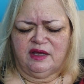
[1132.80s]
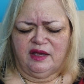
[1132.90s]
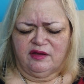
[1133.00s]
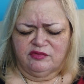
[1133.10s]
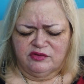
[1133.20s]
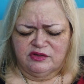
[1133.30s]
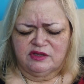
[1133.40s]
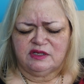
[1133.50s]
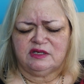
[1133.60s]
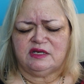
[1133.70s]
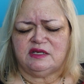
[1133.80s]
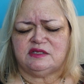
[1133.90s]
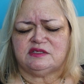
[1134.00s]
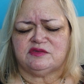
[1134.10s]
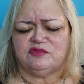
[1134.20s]
Everything
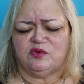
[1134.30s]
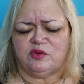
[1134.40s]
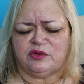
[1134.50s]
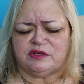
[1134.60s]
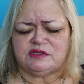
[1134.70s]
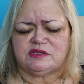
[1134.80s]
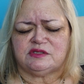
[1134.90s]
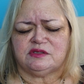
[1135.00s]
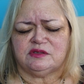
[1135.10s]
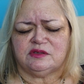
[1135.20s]
needs a voice.